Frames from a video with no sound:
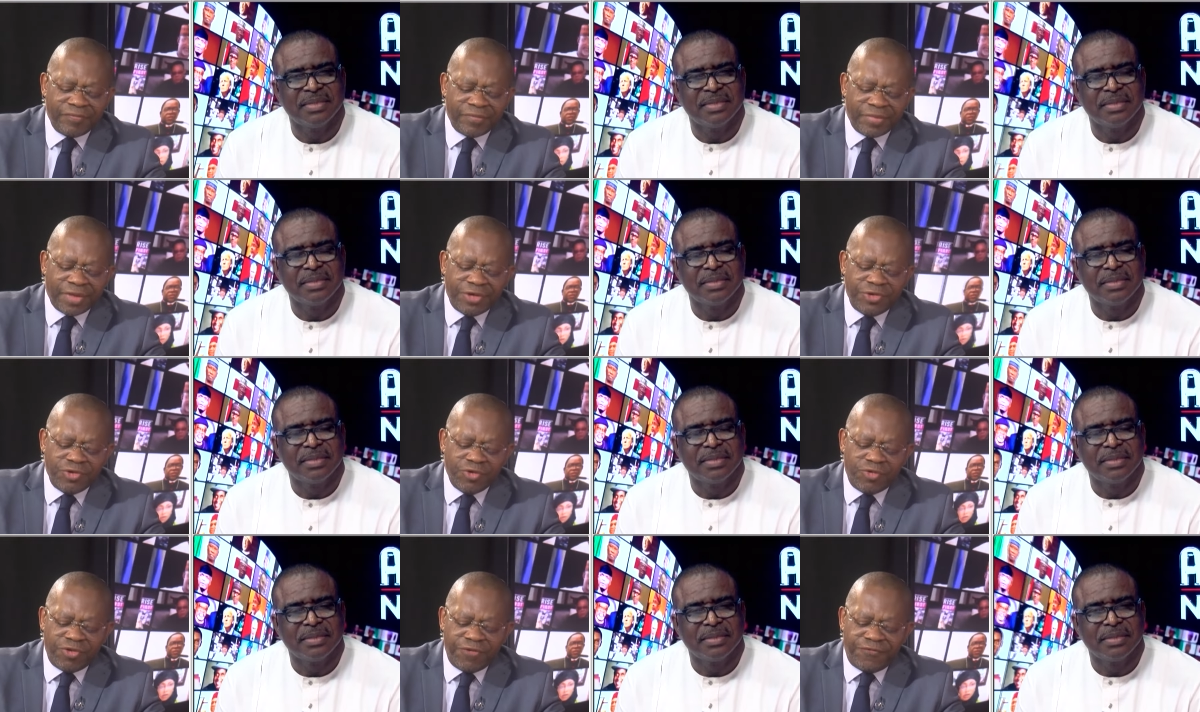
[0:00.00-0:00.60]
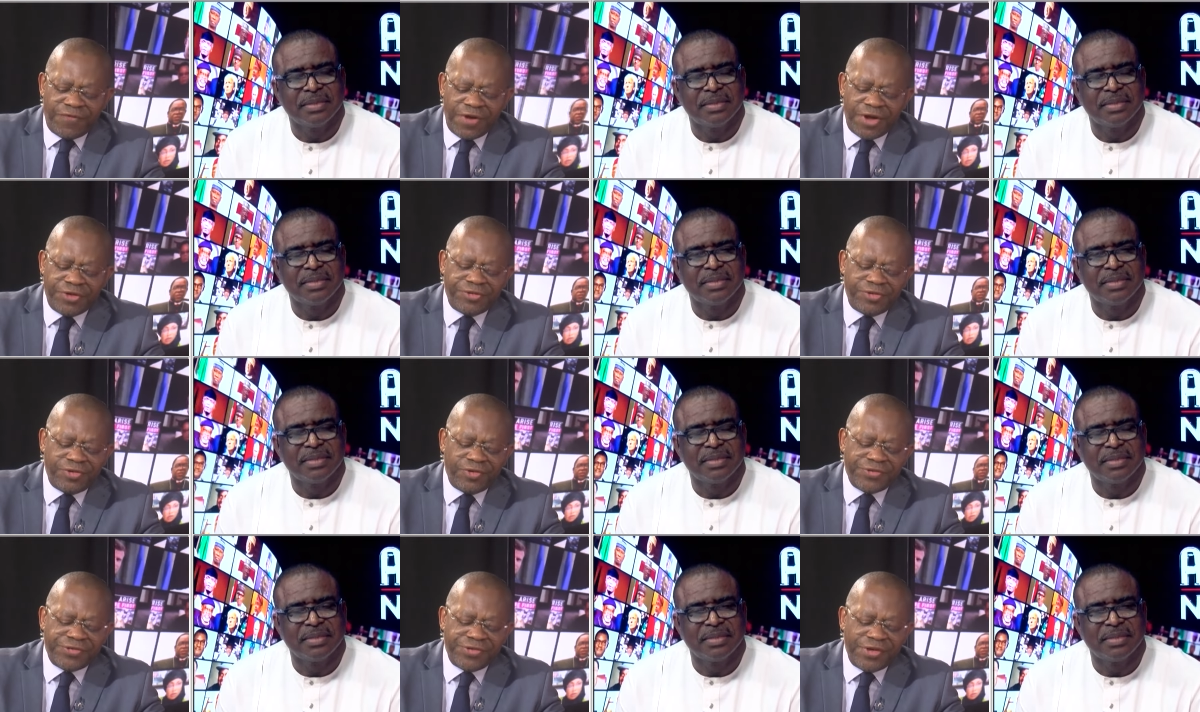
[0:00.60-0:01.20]
Speaker 1: you refer to
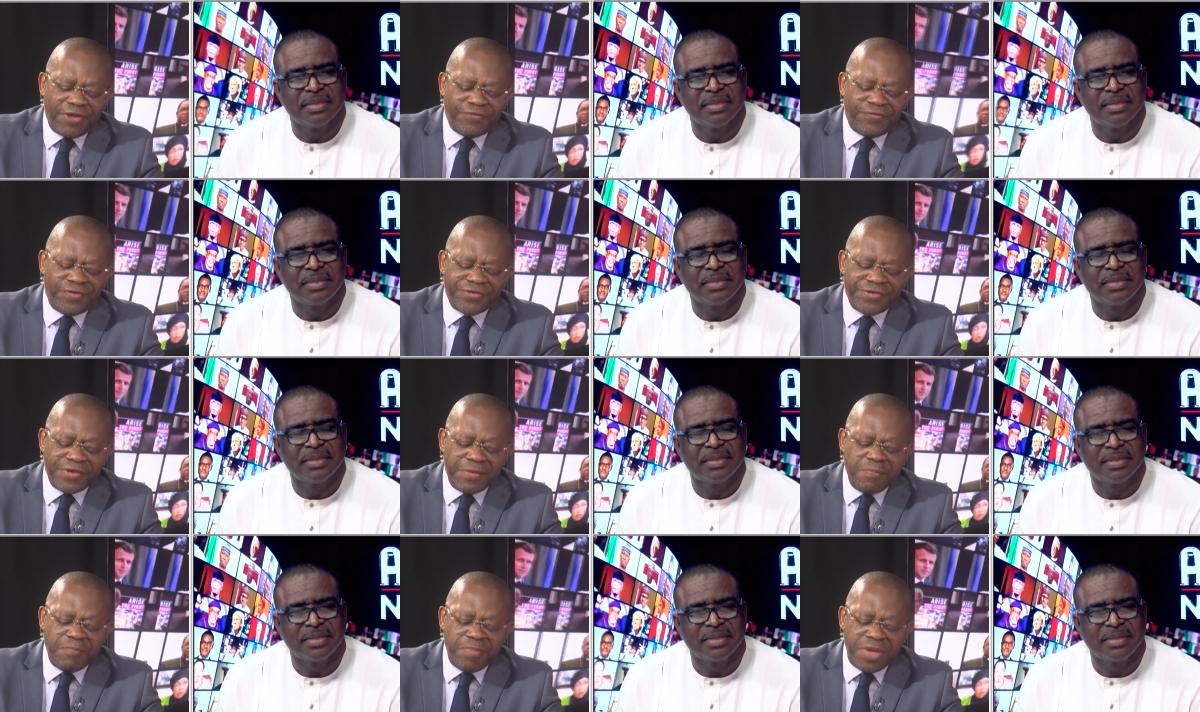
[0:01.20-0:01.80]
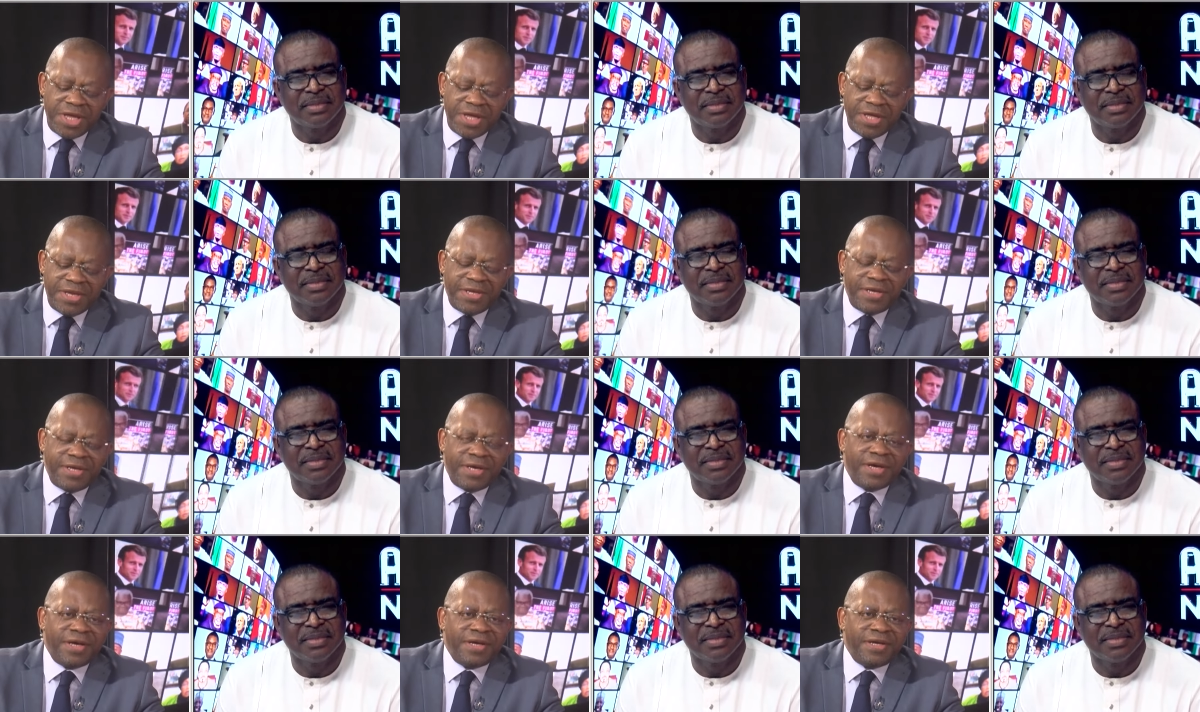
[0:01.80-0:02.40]
yourself as a
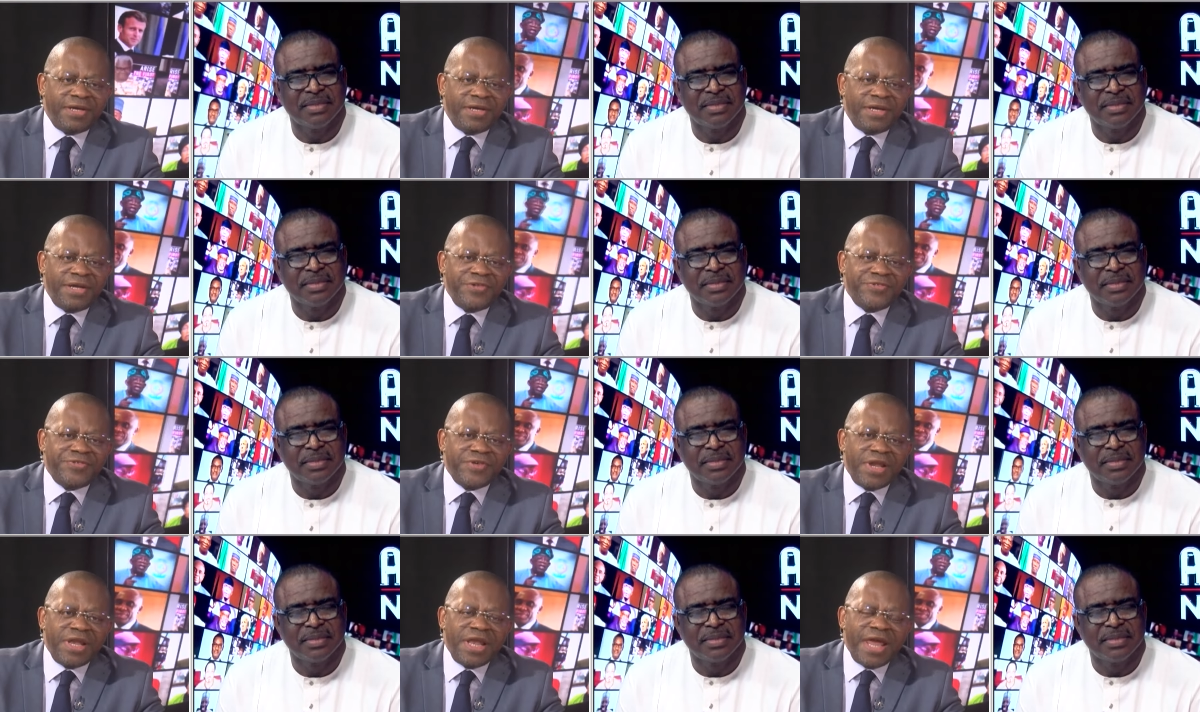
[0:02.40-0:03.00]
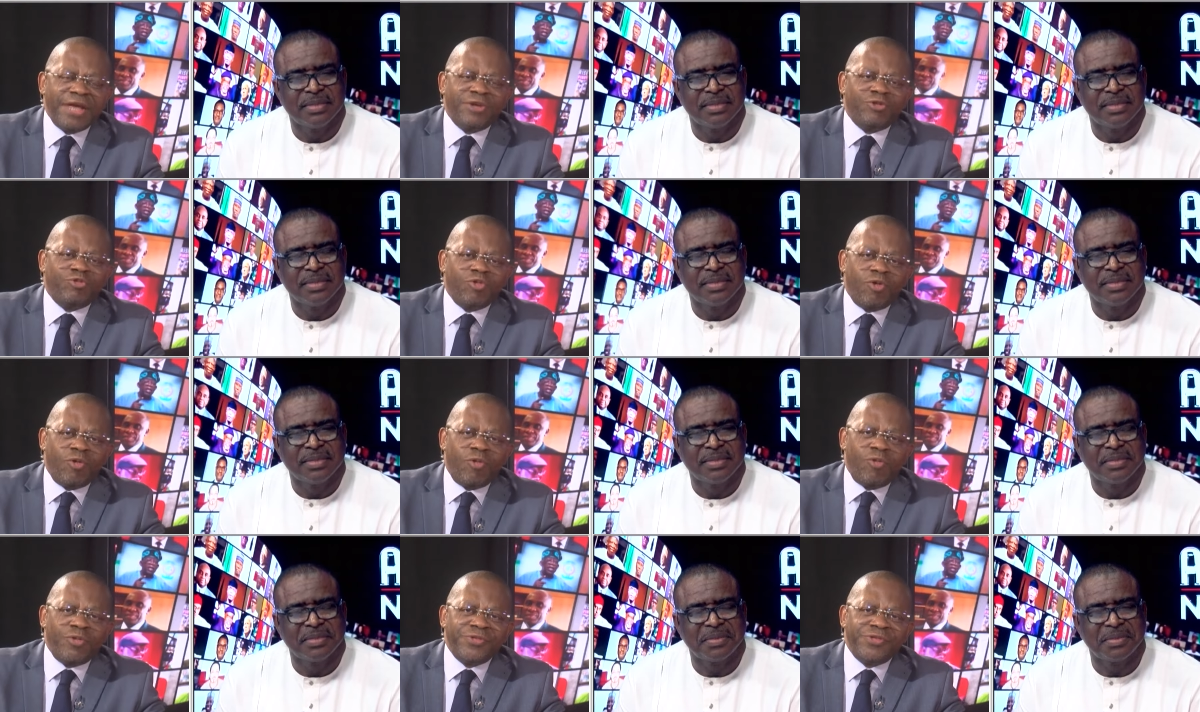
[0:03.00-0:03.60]
media intellectual.
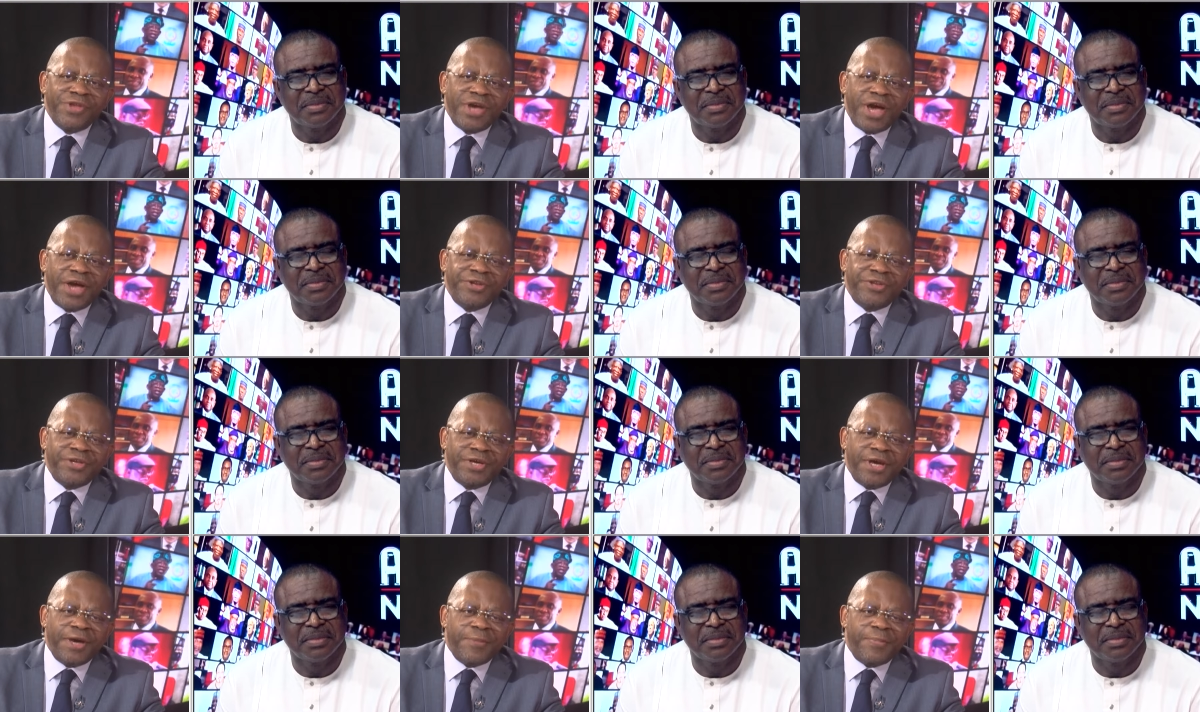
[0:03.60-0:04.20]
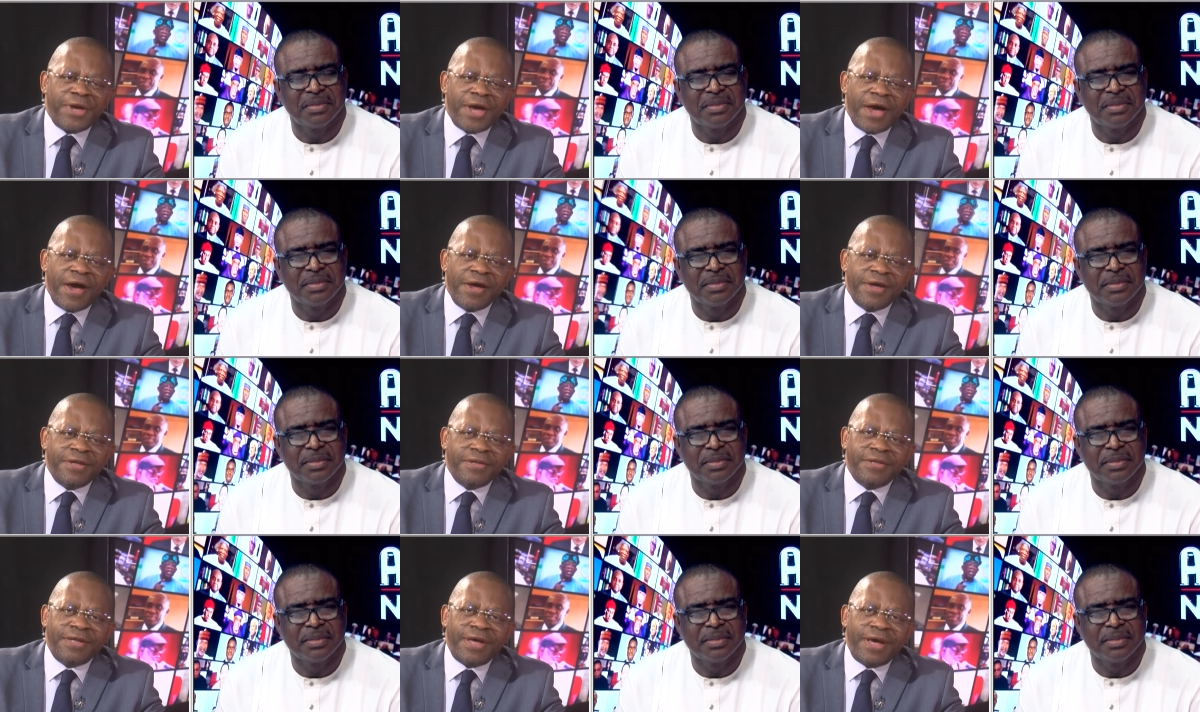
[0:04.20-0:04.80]
What was the idea
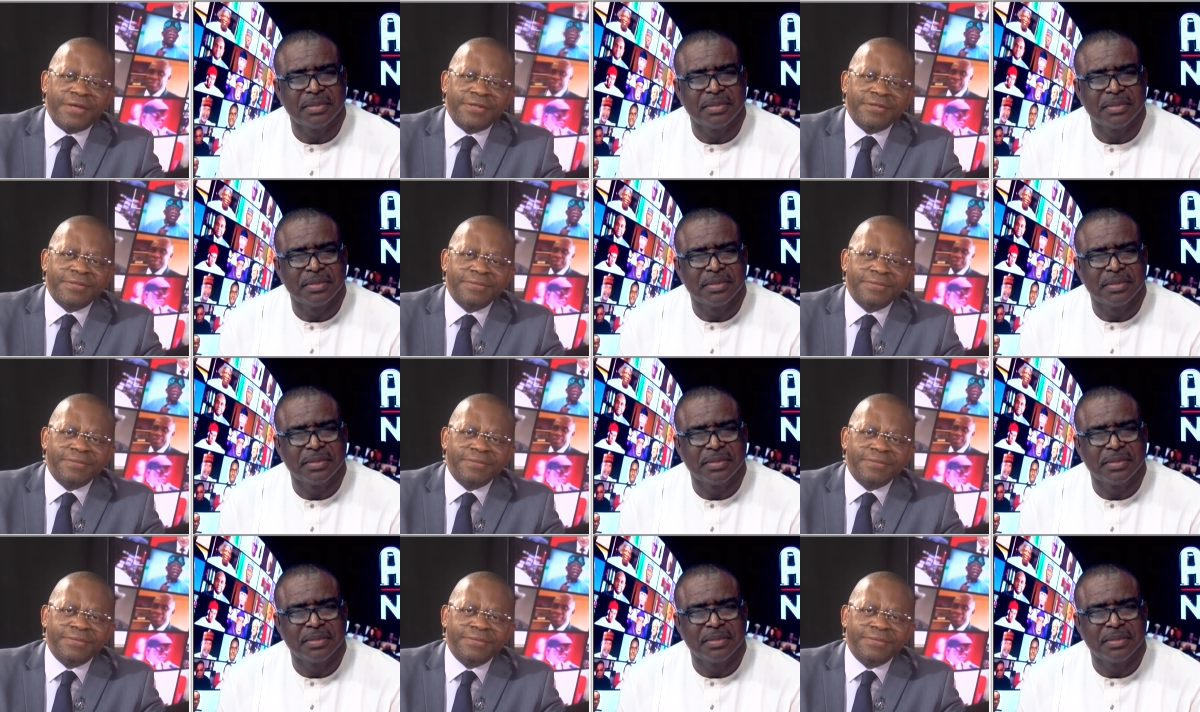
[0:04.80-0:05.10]
behind that?